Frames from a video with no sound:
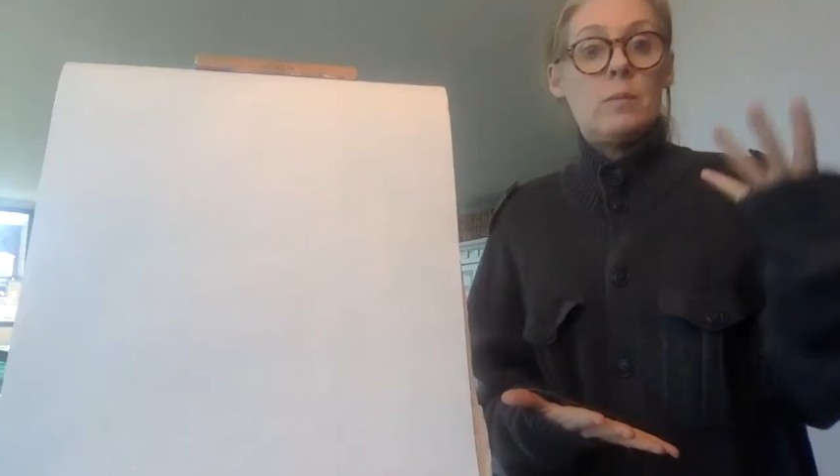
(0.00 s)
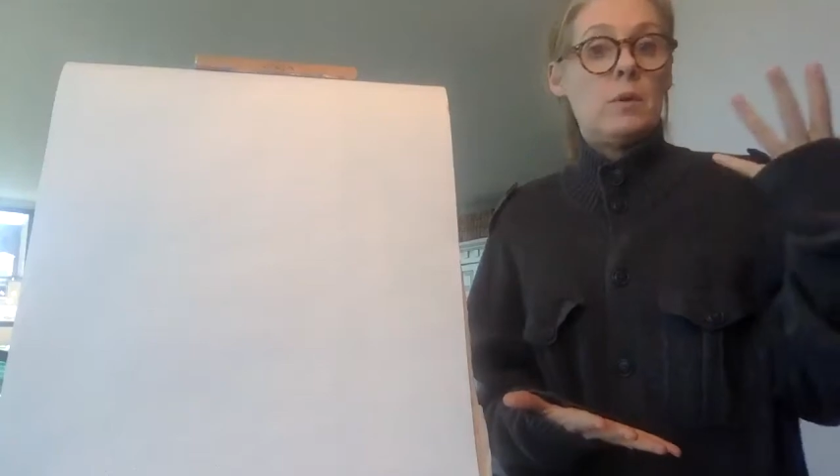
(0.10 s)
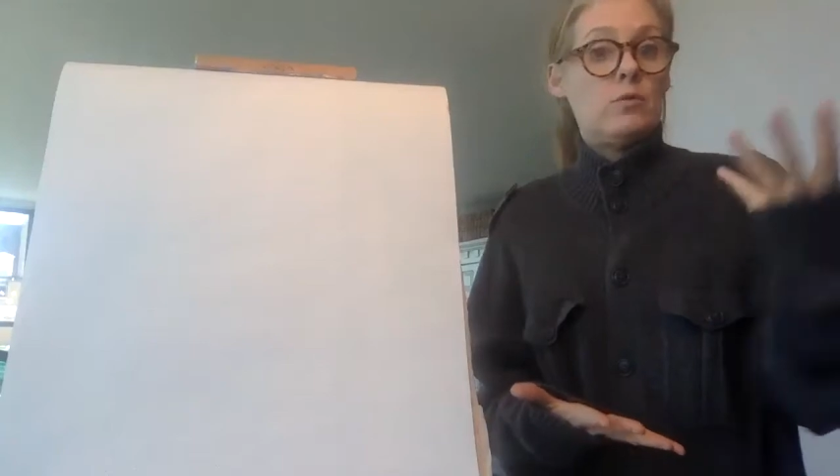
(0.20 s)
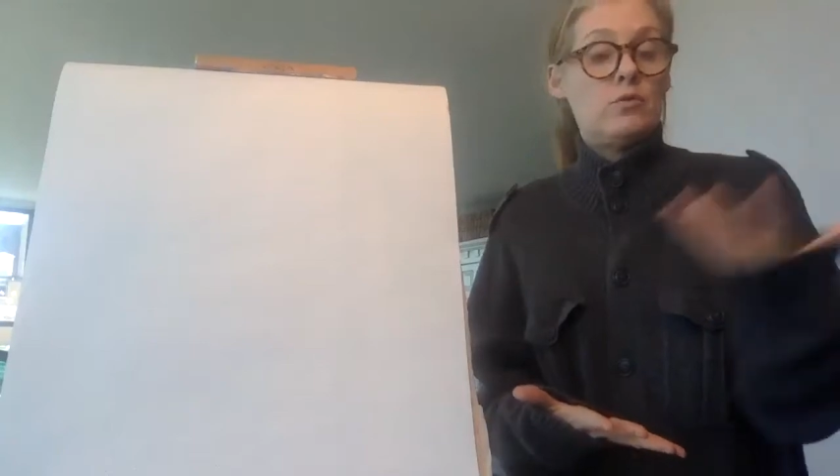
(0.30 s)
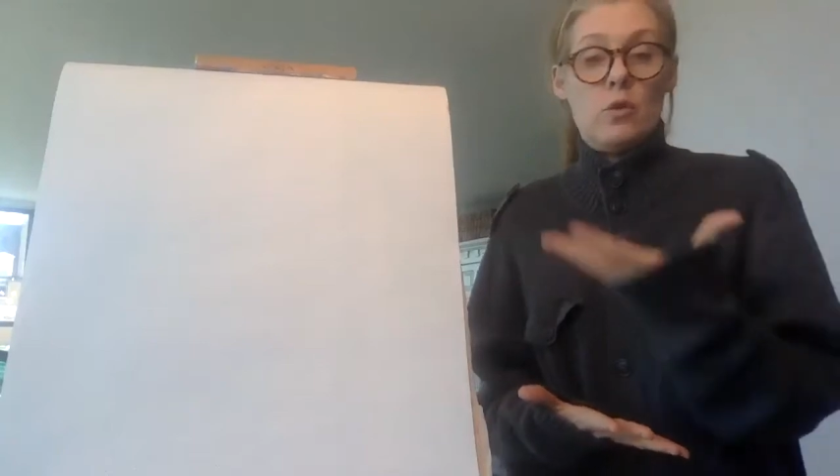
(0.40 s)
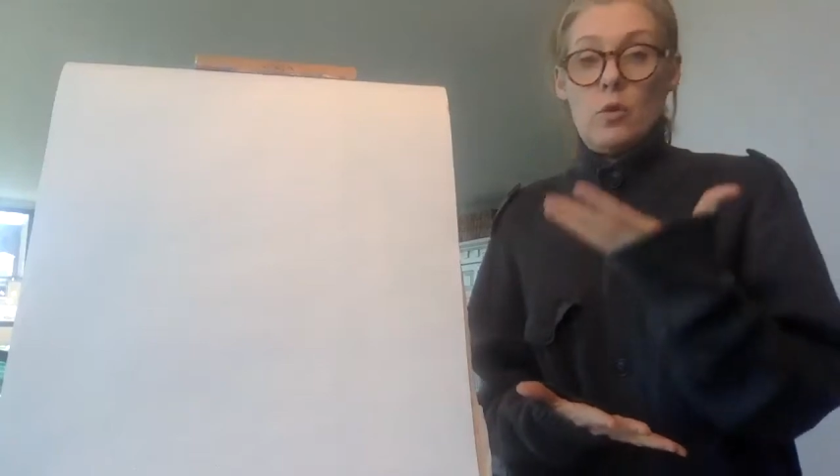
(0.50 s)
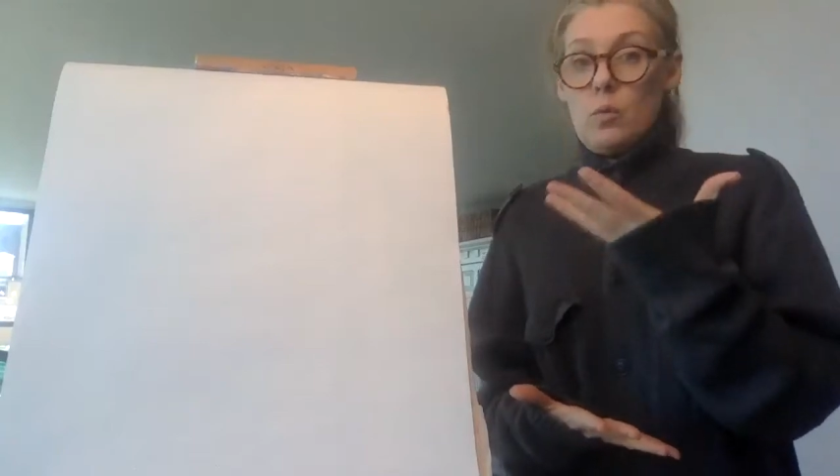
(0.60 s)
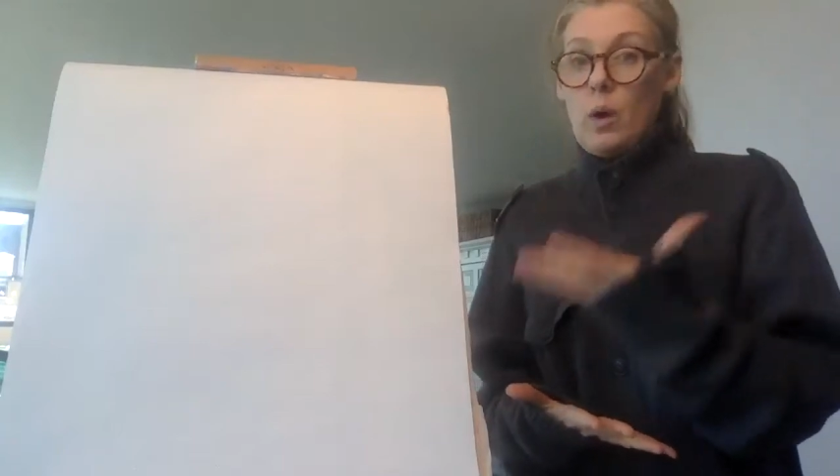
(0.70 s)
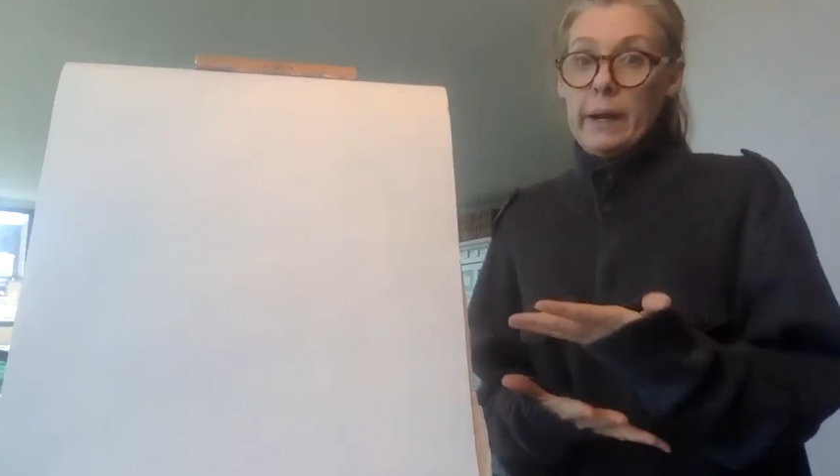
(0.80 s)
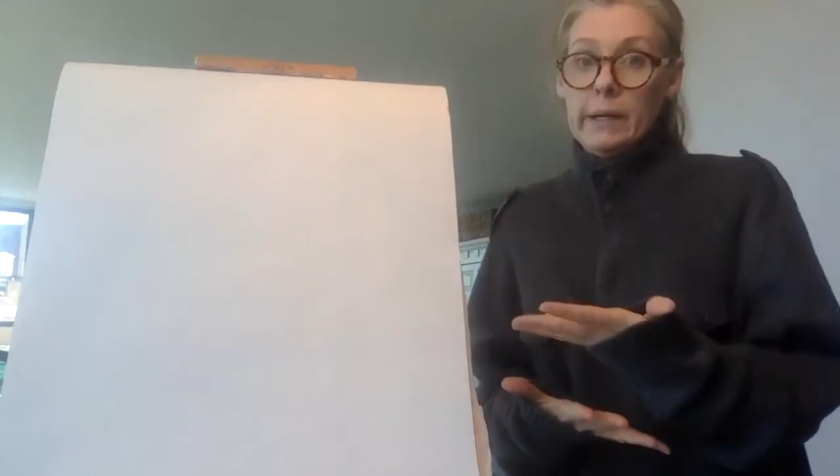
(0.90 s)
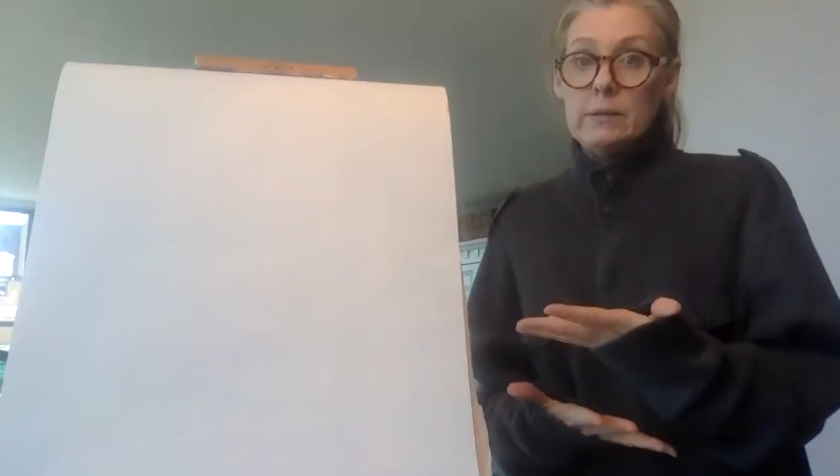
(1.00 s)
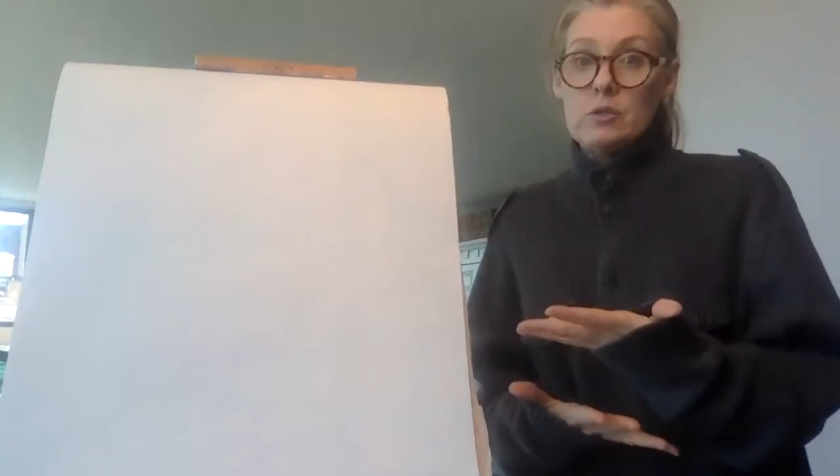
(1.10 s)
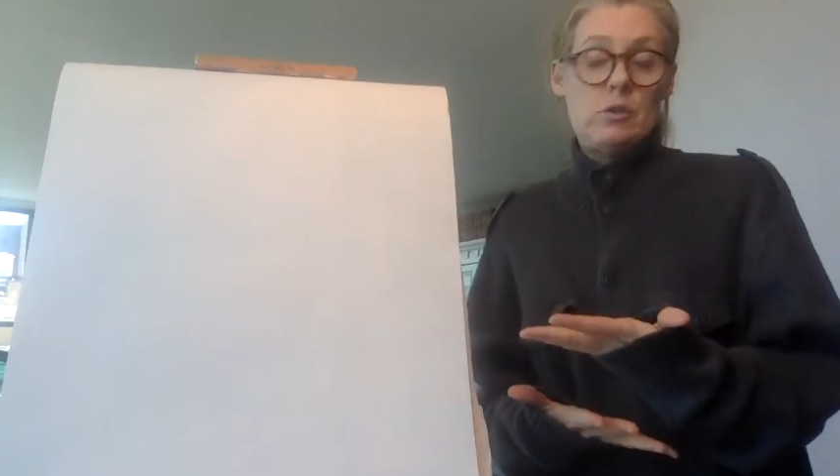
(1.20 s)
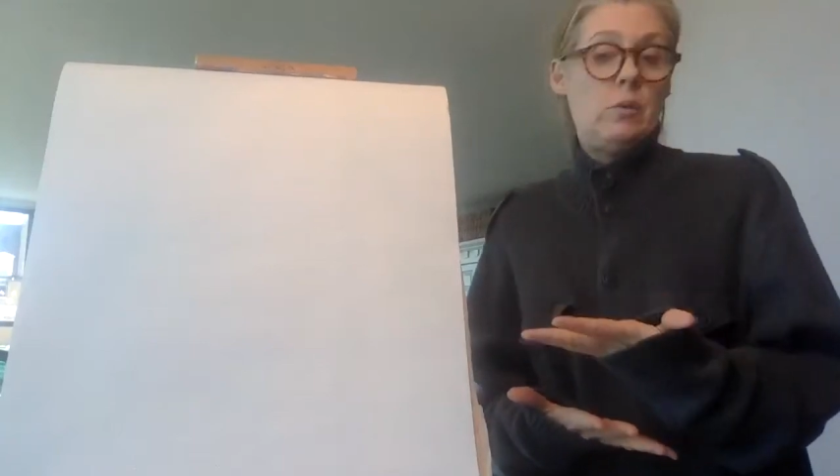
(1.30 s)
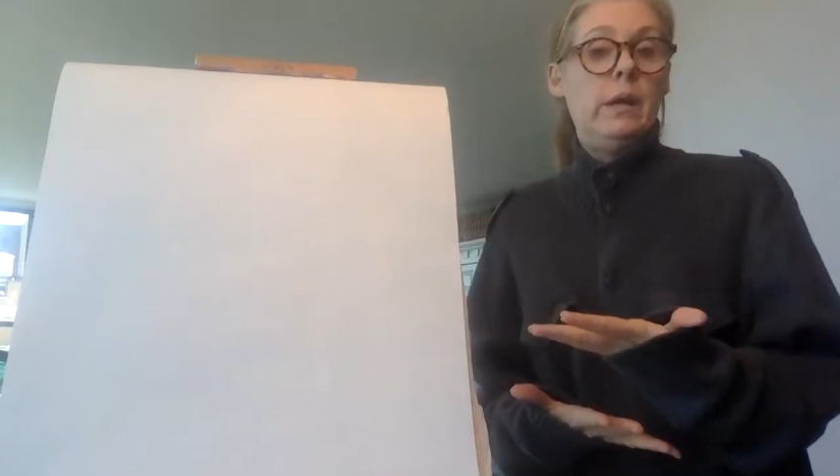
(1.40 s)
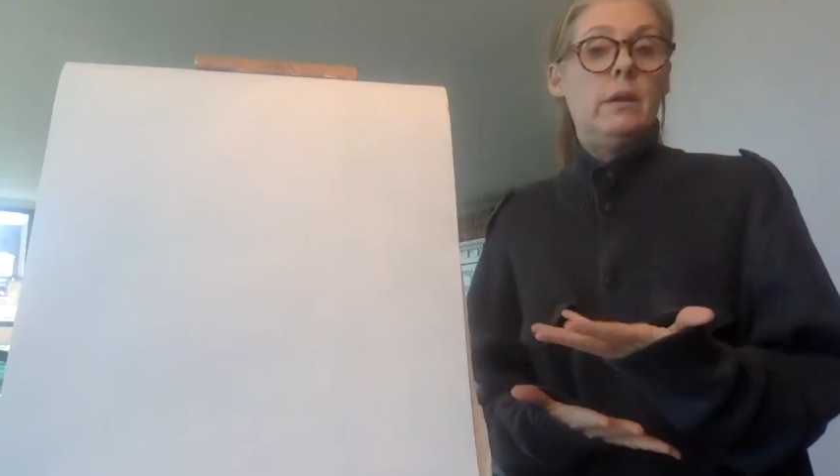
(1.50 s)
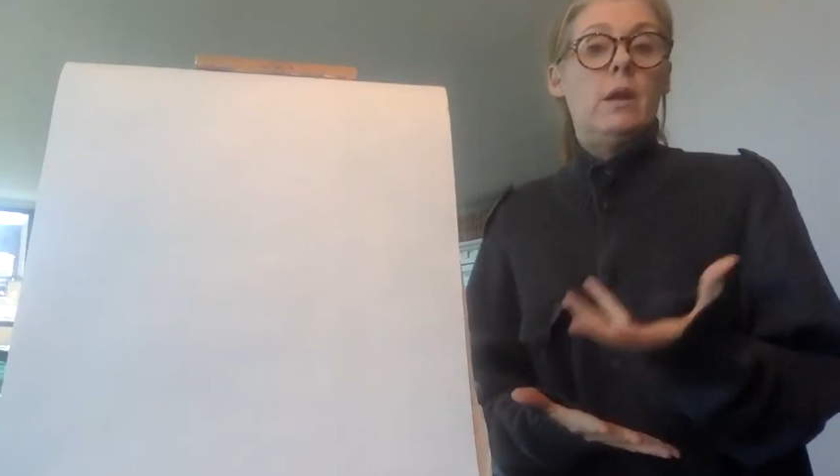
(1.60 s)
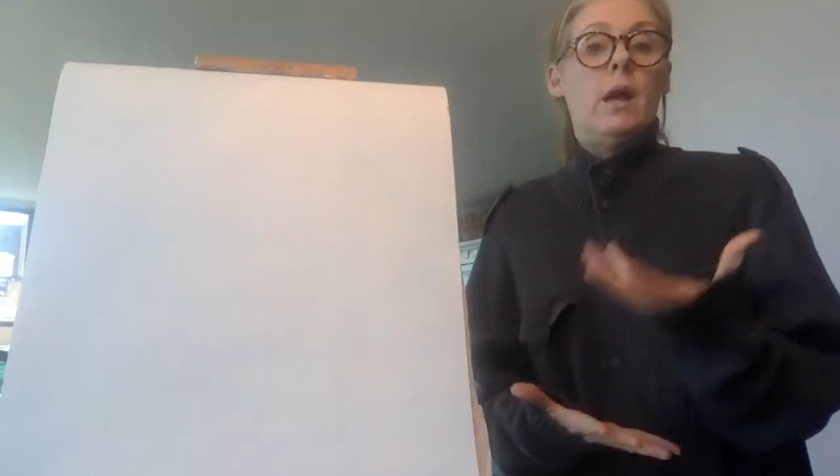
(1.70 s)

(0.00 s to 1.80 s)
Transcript: I'm going to go right into it,